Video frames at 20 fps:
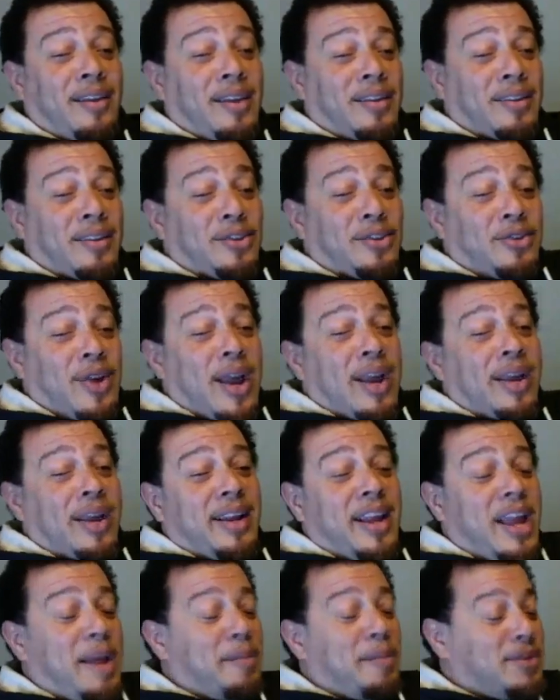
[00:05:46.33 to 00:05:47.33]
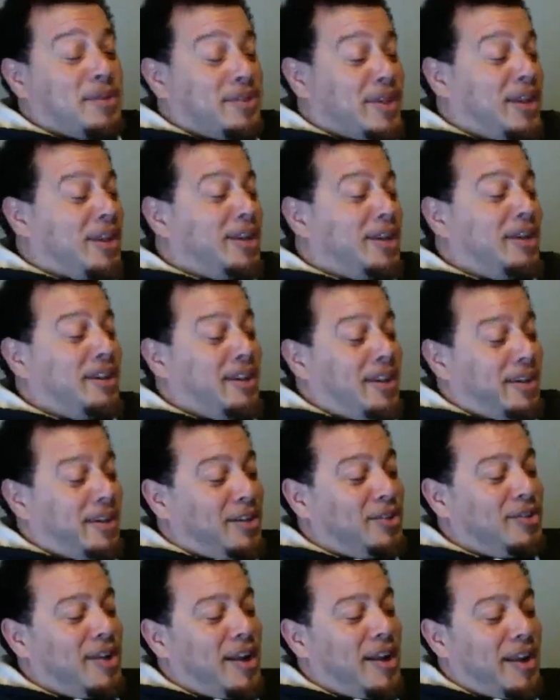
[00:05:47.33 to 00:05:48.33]
the dragon hammers? Yeah,
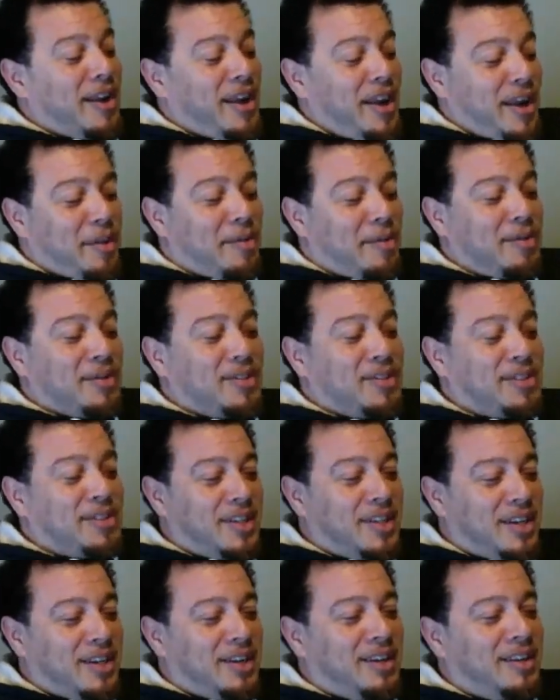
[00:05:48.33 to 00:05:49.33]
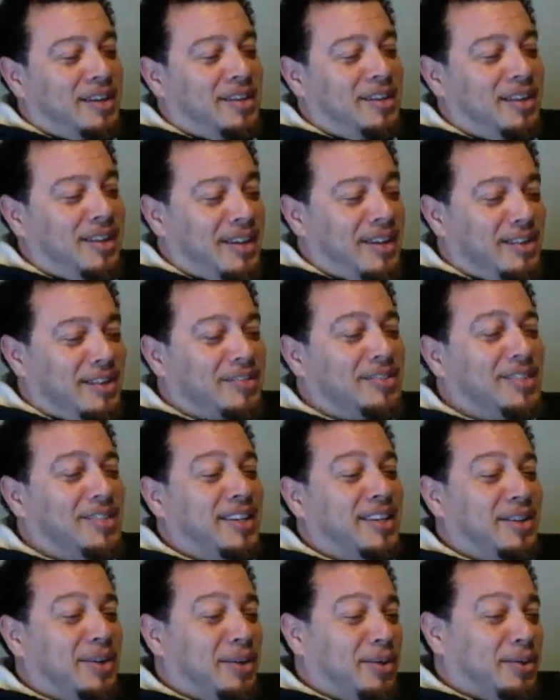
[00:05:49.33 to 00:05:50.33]
the dragon hammers is I've
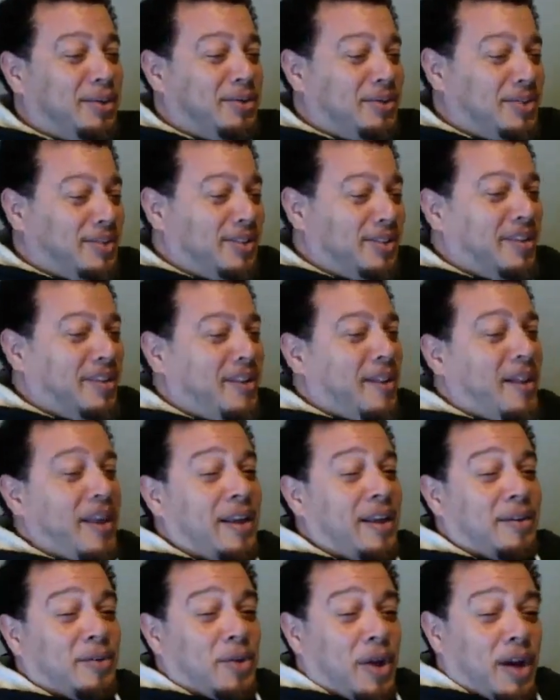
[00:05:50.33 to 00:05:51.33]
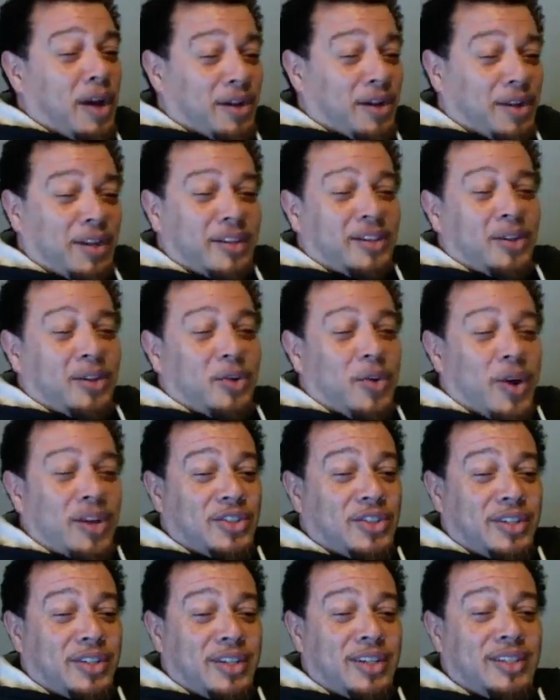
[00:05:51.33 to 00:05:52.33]
seen those. The
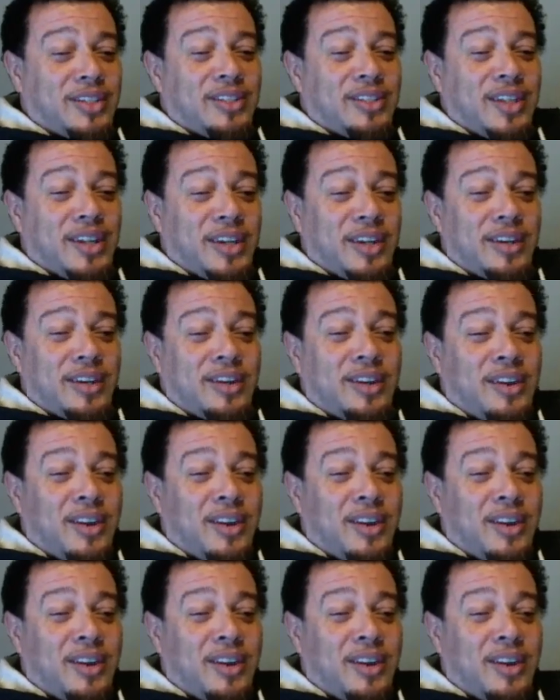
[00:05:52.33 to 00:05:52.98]
question is have